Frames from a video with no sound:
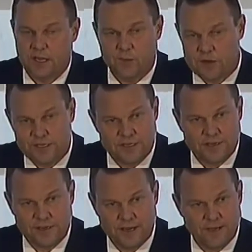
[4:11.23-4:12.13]
It
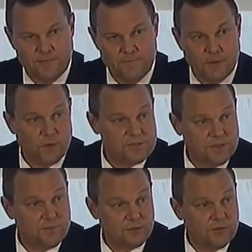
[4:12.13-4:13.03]
wasn't to
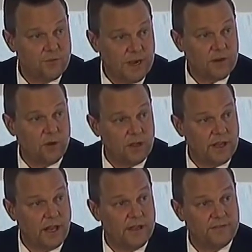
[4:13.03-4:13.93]
improve my
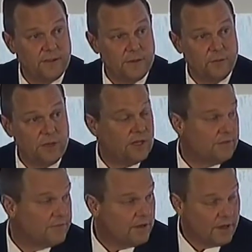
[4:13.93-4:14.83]
quality of life. I mean, we
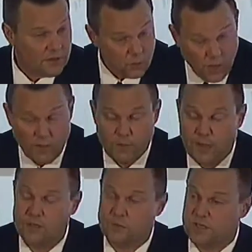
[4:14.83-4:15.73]
live 12
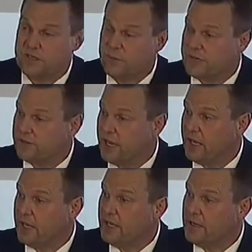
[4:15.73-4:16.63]
miles west of Big
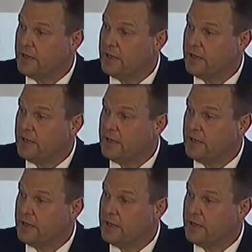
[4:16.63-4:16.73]
Sandy,